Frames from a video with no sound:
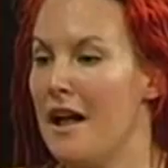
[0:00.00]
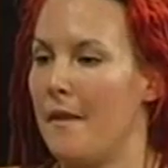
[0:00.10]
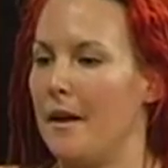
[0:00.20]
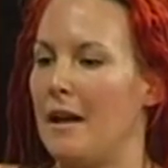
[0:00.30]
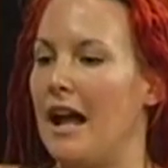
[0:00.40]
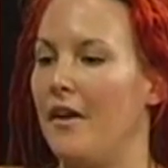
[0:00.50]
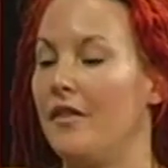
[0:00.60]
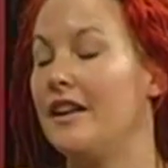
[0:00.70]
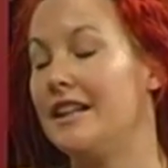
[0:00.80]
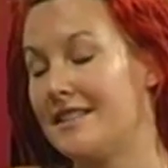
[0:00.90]
They're now,
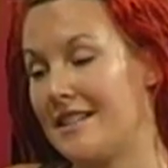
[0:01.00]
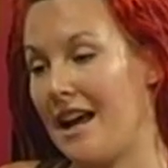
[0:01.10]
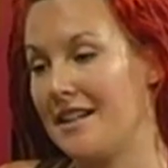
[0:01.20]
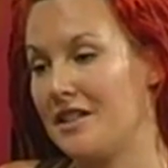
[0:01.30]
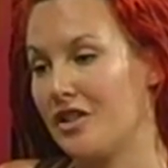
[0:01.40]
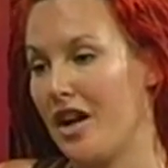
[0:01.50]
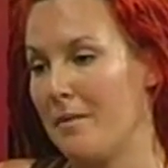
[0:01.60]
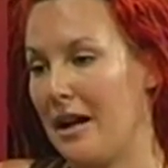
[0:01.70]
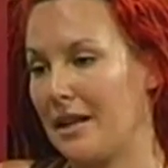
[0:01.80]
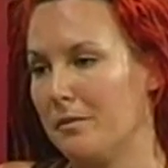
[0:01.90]
these days, they're trying to
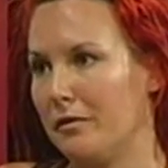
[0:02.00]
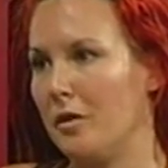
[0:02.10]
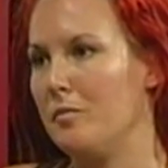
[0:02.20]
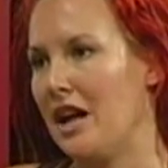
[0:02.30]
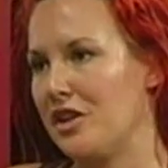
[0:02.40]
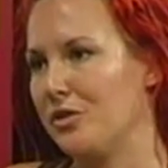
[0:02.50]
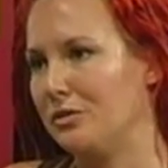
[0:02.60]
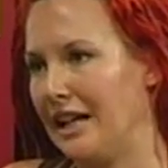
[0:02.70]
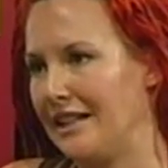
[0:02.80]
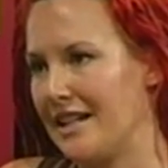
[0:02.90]
make them from natural
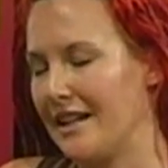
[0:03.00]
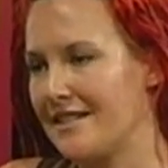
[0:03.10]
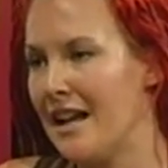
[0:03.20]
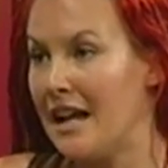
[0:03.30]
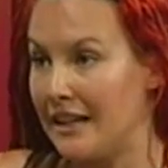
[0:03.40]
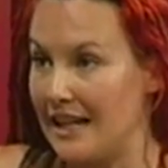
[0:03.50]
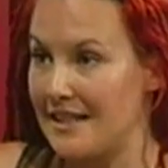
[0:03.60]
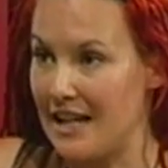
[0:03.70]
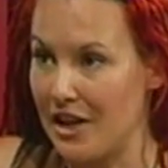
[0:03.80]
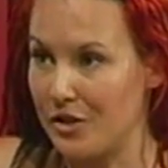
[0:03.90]
latex.
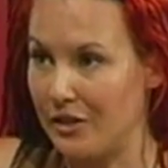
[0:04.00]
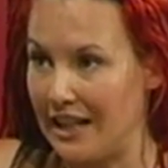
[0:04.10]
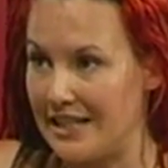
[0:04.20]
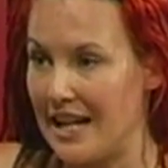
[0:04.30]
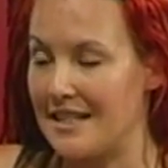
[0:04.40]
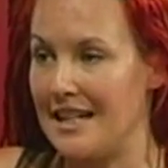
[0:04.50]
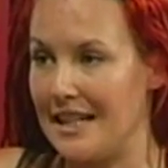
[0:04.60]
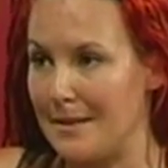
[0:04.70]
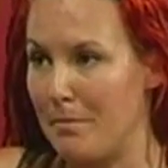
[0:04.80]
Yes, natural latex is